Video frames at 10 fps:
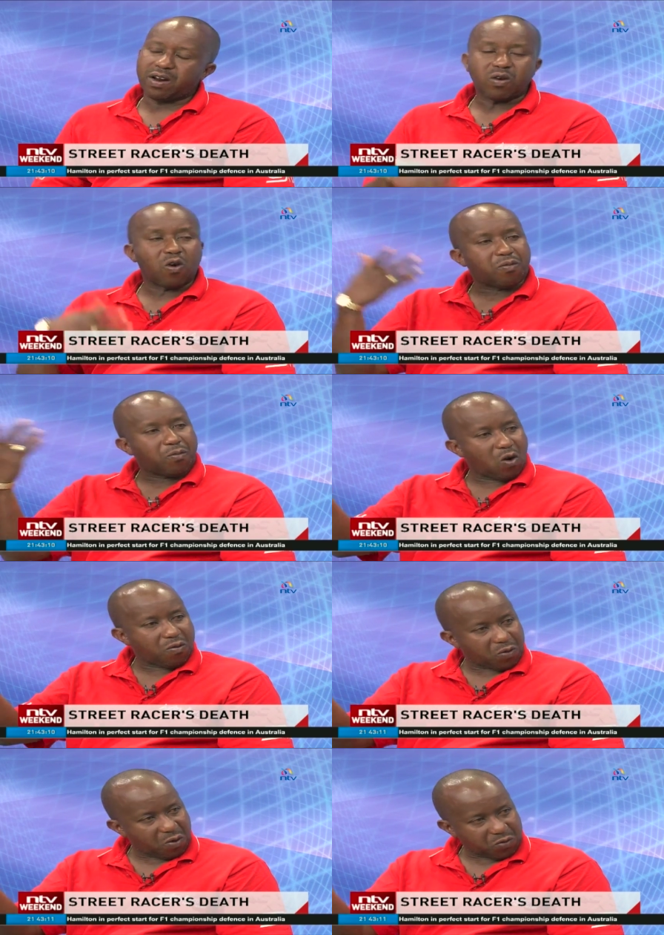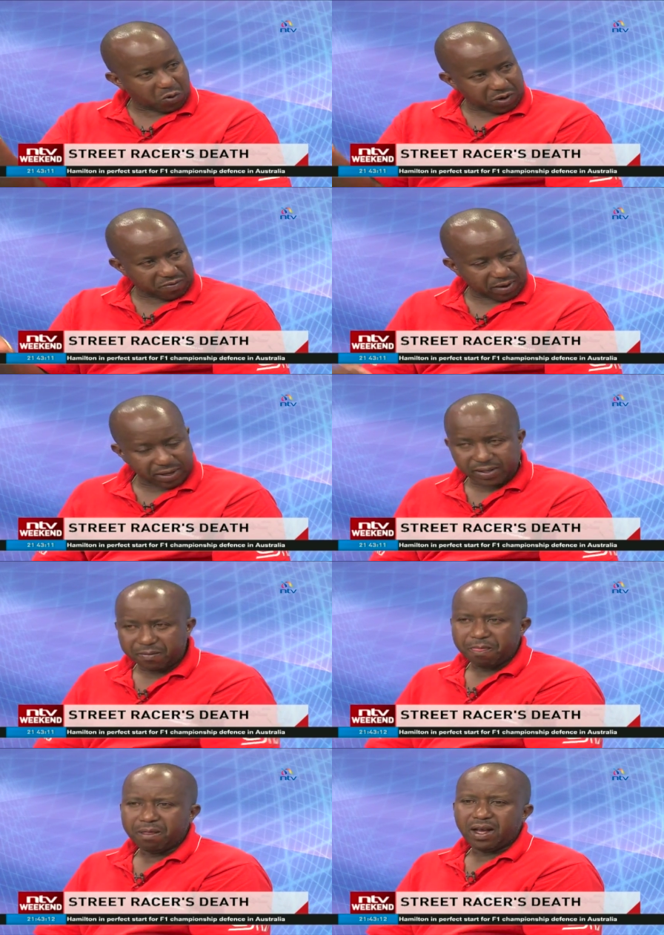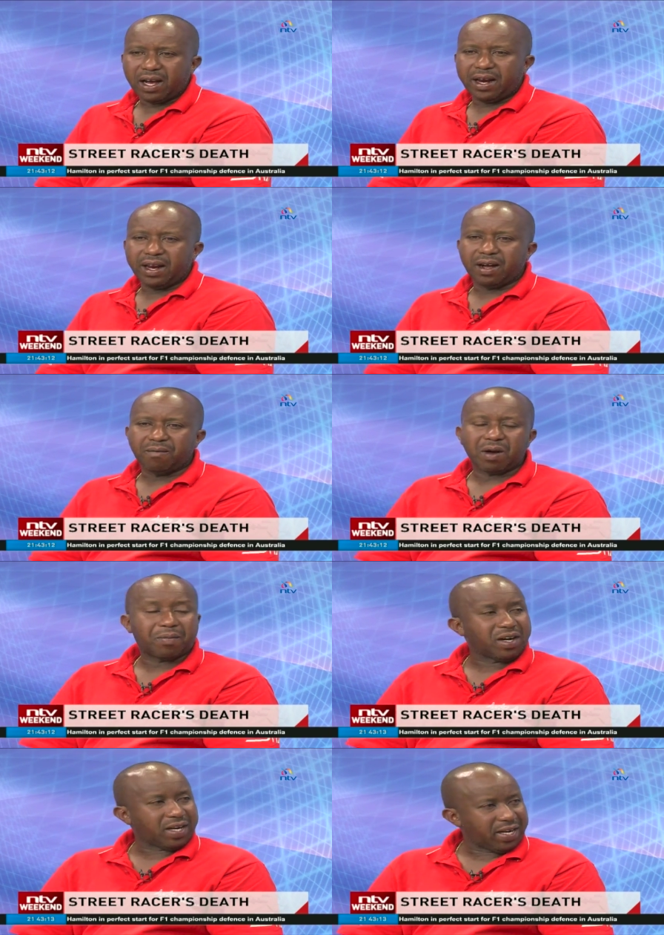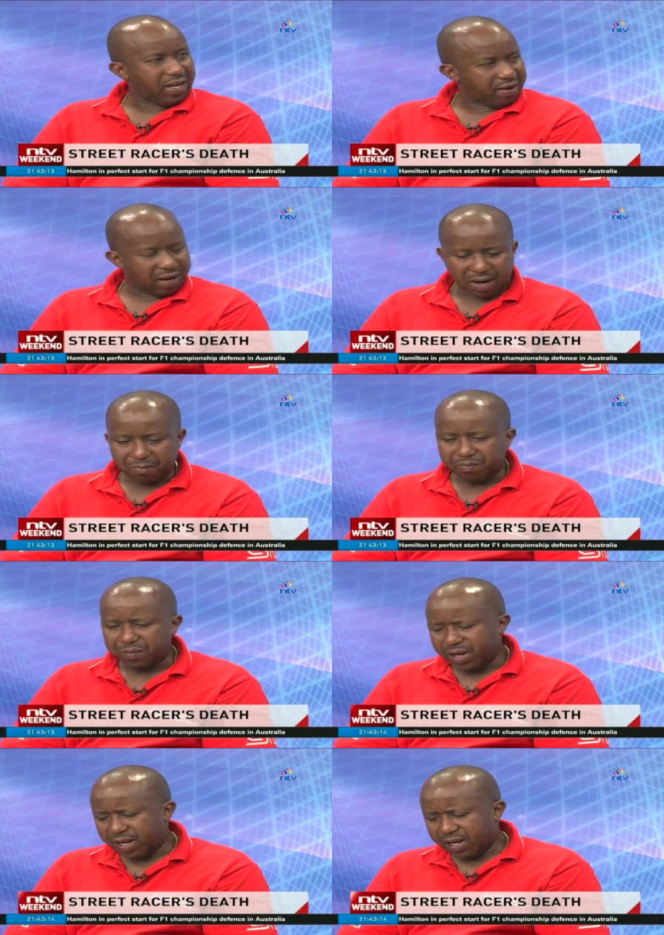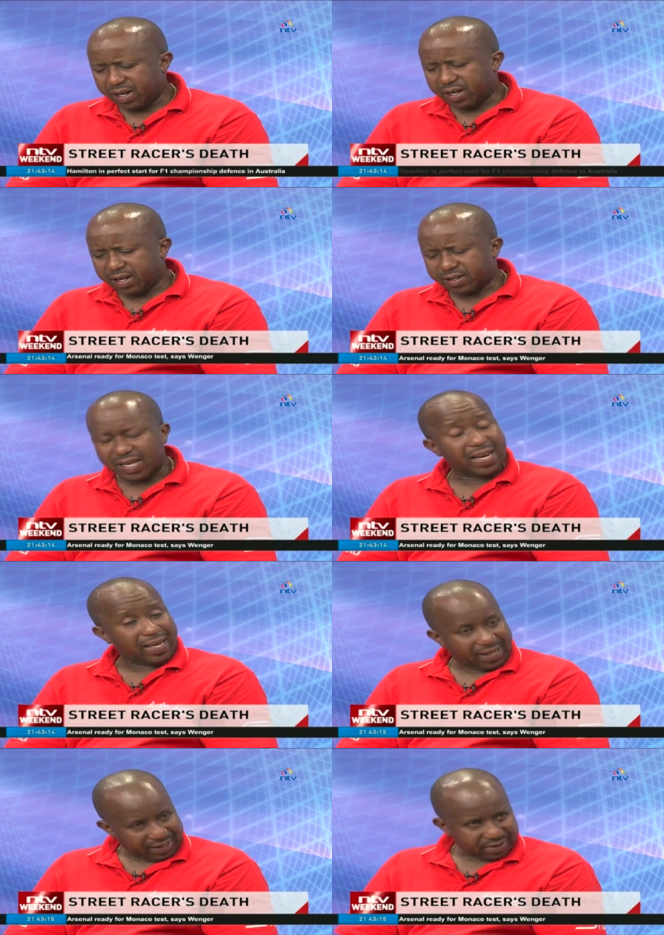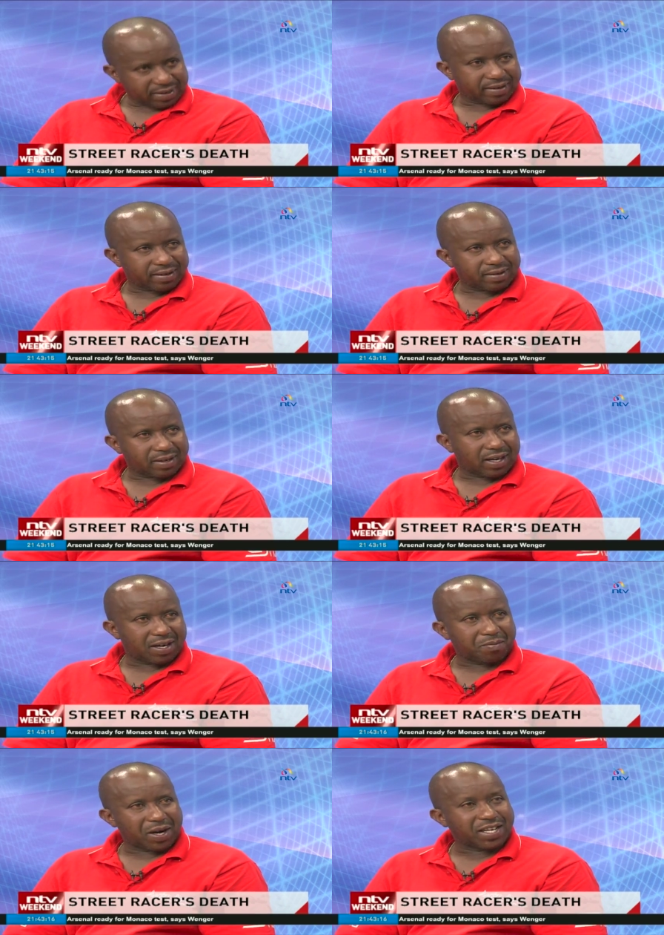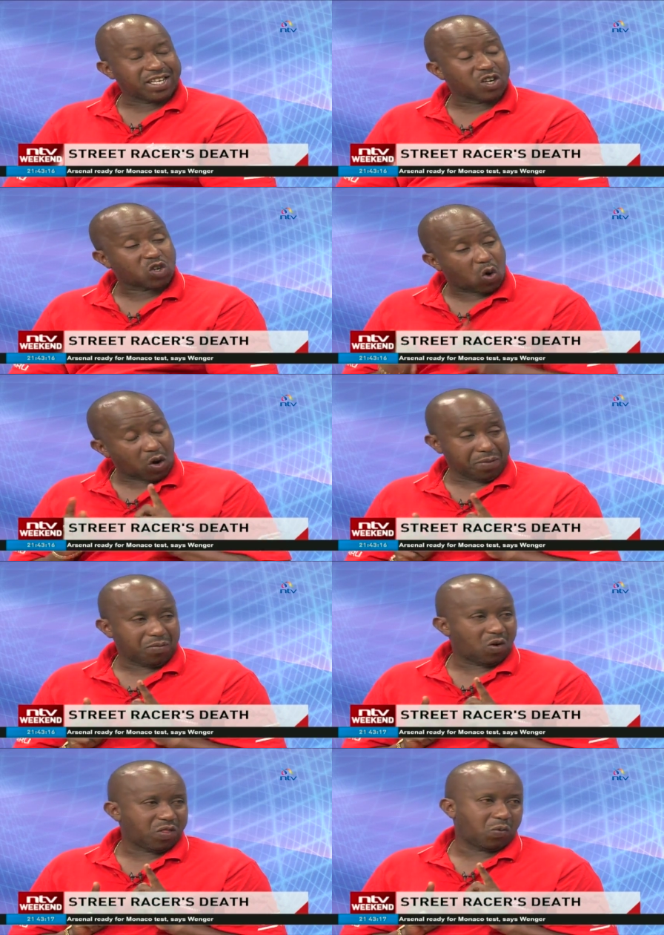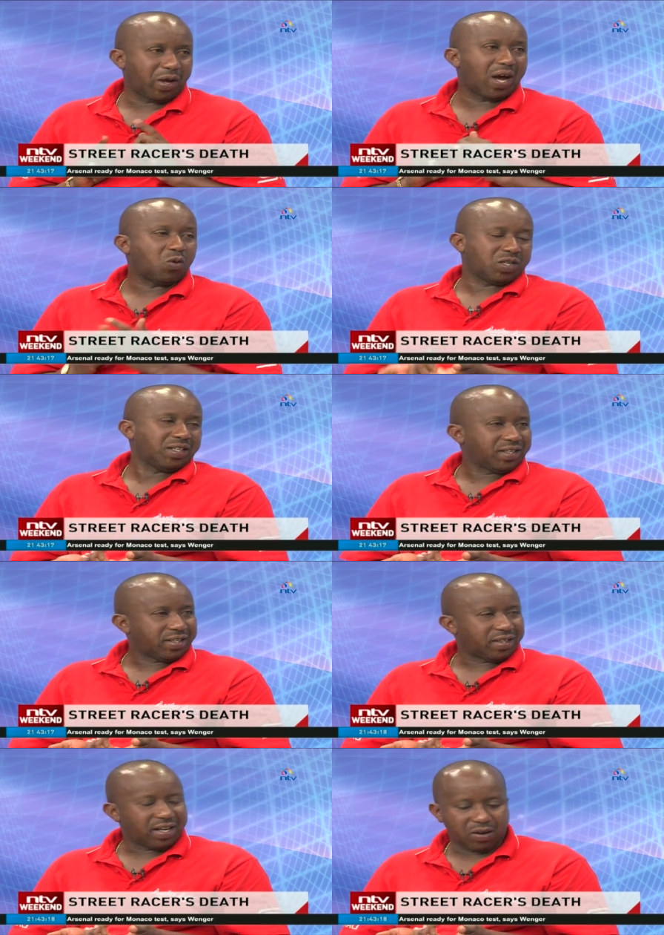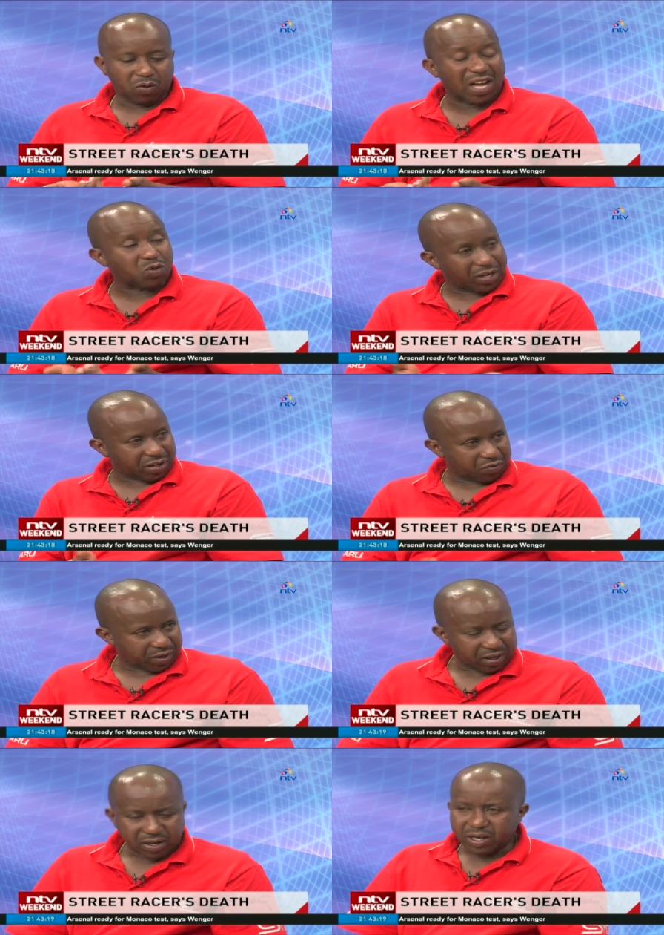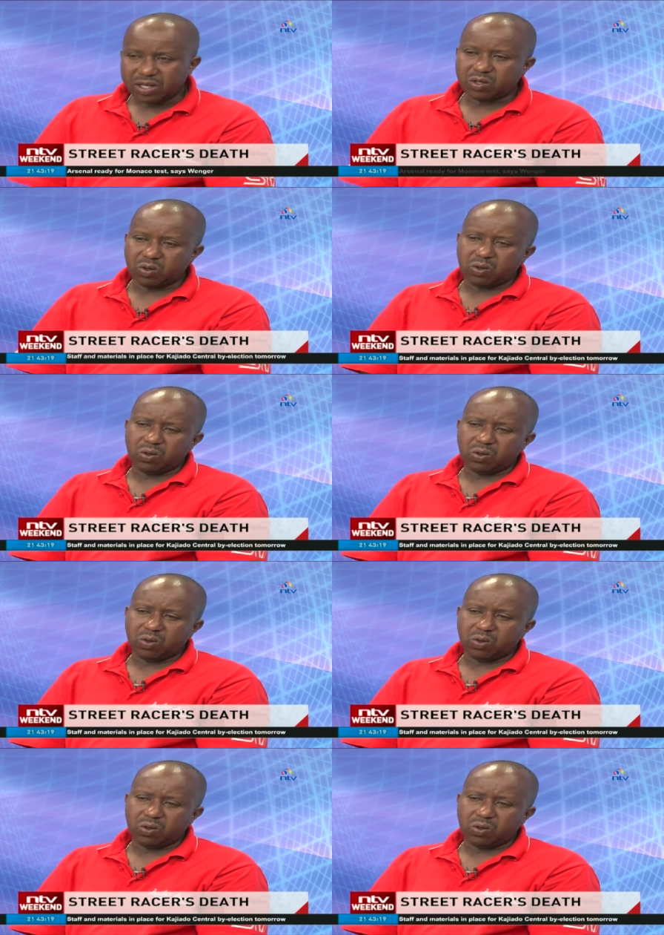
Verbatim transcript: an off, off, off, road event. And uh, apparently, um, sadly, um, I did not call him on the way out, uh, as we had agreed. So